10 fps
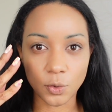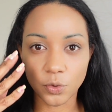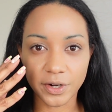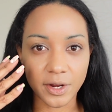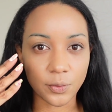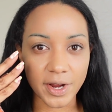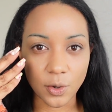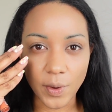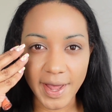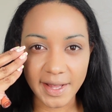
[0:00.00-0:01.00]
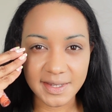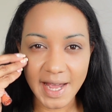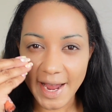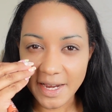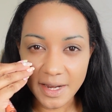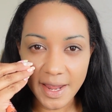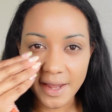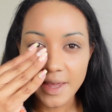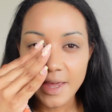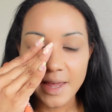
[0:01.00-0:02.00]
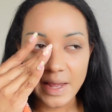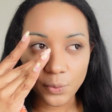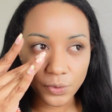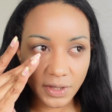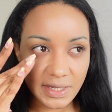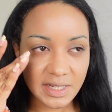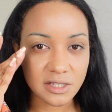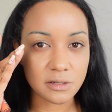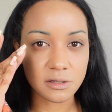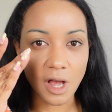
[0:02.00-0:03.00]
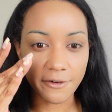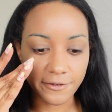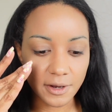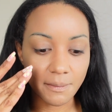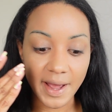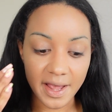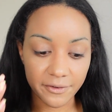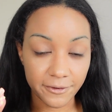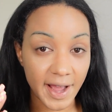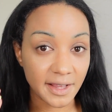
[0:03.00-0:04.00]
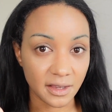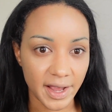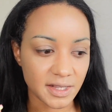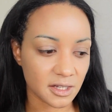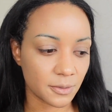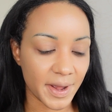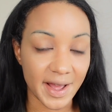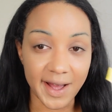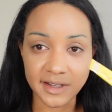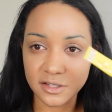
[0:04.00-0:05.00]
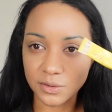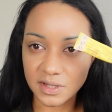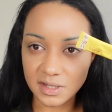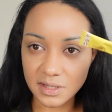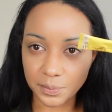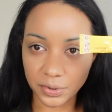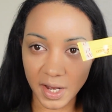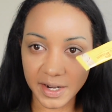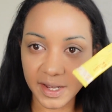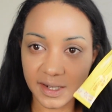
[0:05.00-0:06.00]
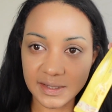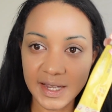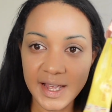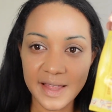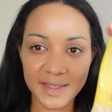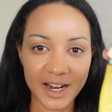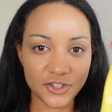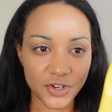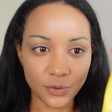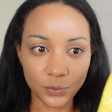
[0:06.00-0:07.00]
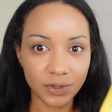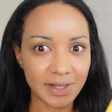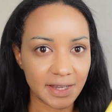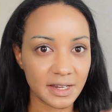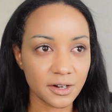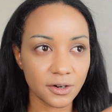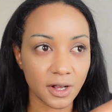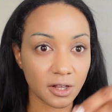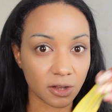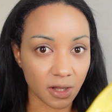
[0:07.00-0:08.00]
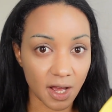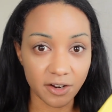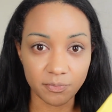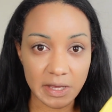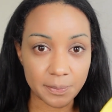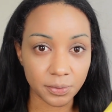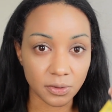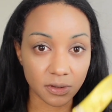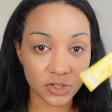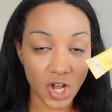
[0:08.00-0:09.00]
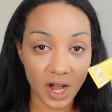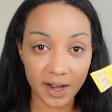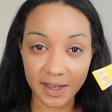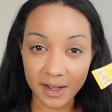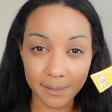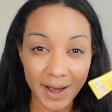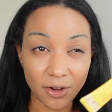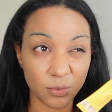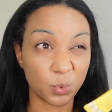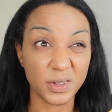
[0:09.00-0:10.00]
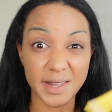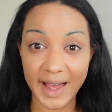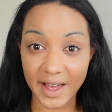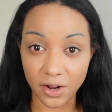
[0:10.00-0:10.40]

working right away at tightening. It really did soften my fine lines under my eyes. So this is a product that I don't really hear a lot of people talking about really at